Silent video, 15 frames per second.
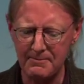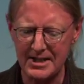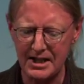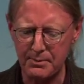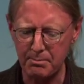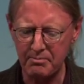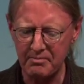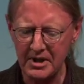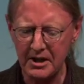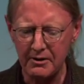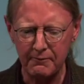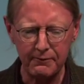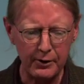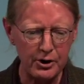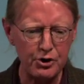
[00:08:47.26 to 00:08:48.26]
this
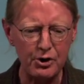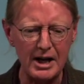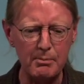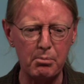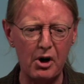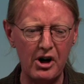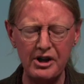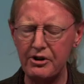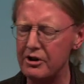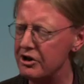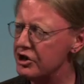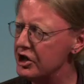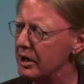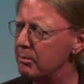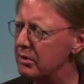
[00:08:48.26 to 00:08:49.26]
fur trade
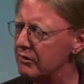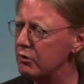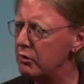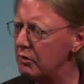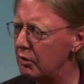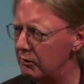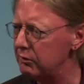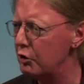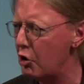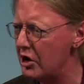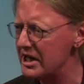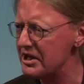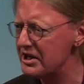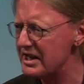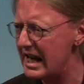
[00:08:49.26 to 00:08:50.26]
partnership of
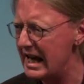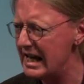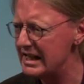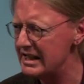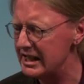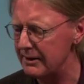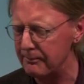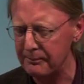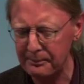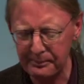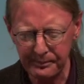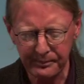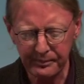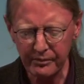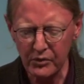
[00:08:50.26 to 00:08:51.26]
long standing.
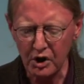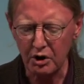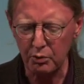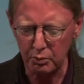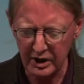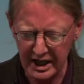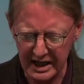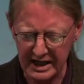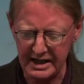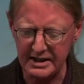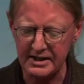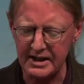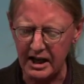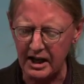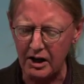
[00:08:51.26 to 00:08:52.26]

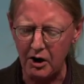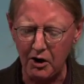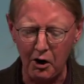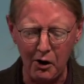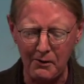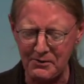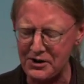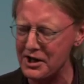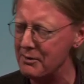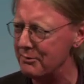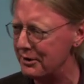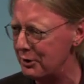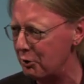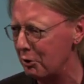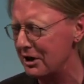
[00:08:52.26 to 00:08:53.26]
And all of a sudden,
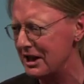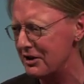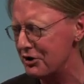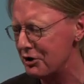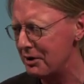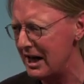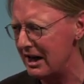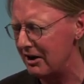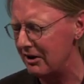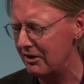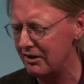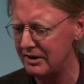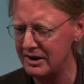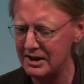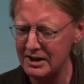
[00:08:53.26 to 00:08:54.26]
with the Oregon
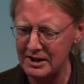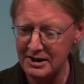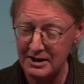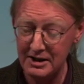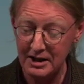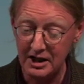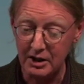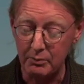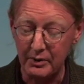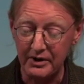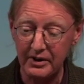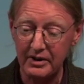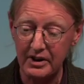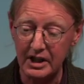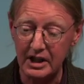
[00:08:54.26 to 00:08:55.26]
Trail and
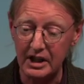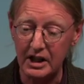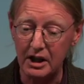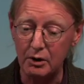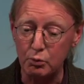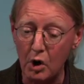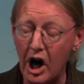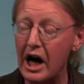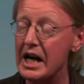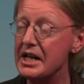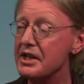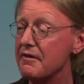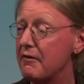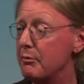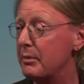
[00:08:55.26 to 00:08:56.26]
with the
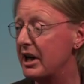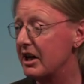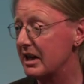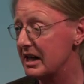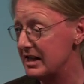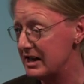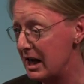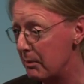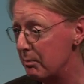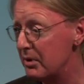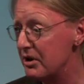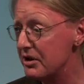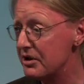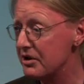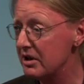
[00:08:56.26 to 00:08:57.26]
rise of American
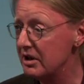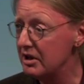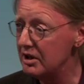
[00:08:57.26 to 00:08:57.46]
numbers